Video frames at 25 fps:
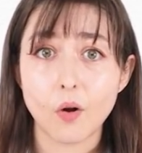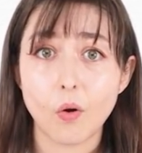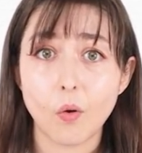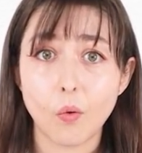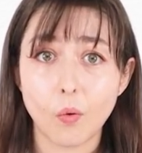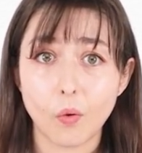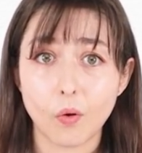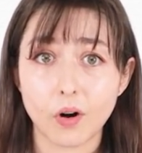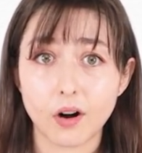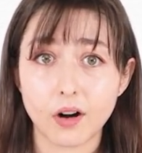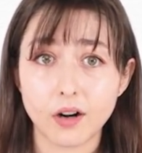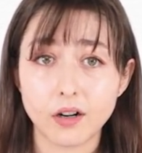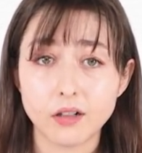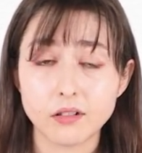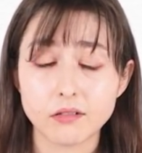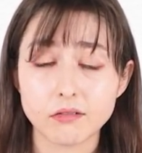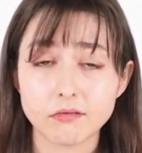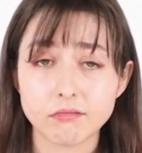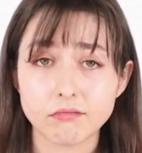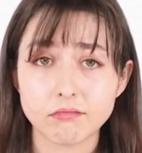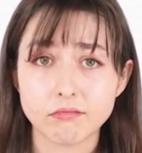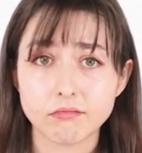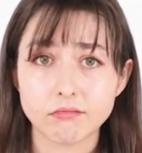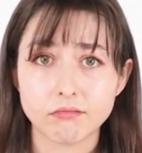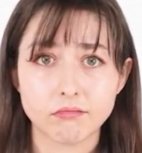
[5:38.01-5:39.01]
Or,
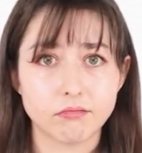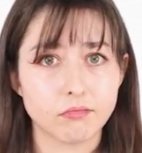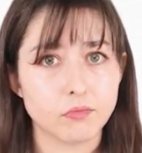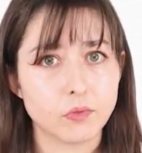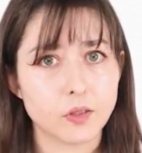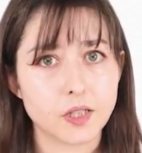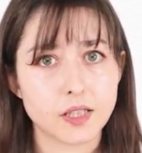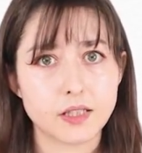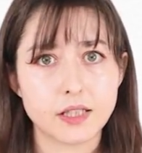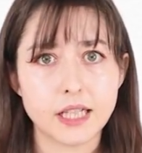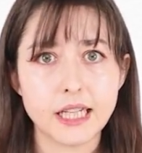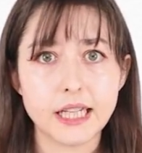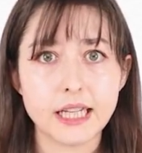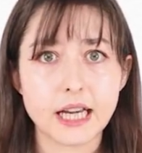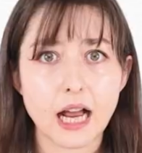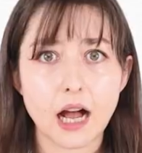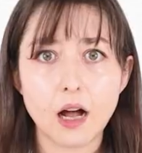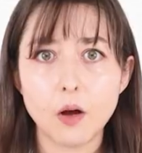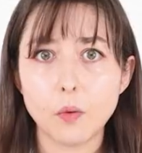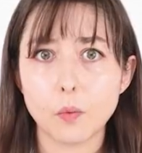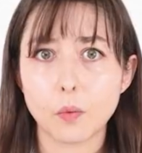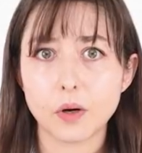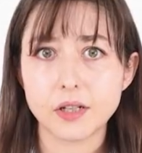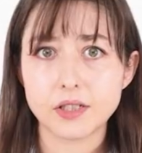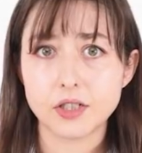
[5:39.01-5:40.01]
does he
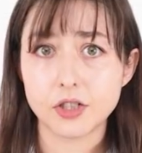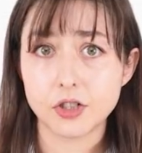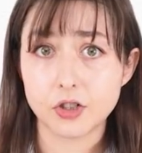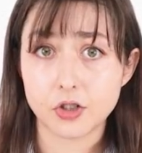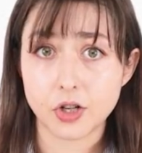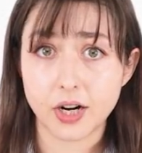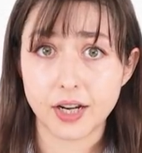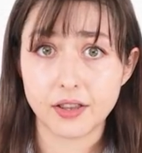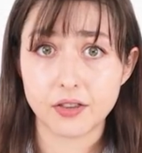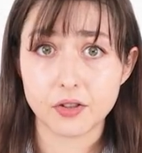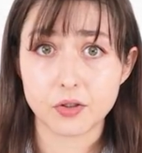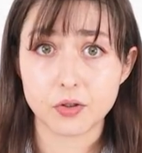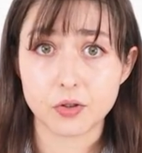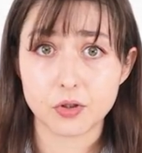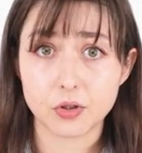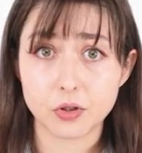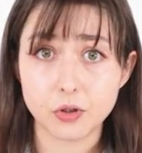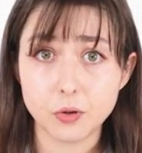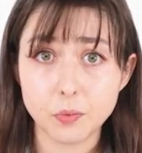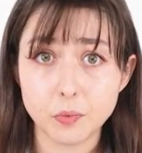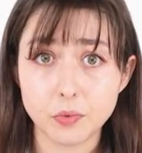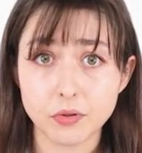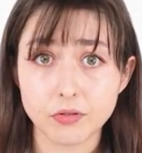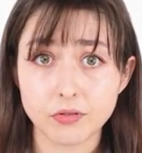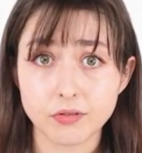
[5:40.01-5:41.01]
not want to try the
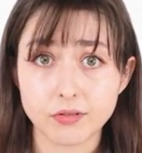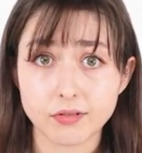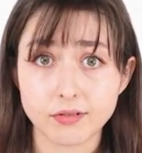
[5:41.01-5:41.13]
soup?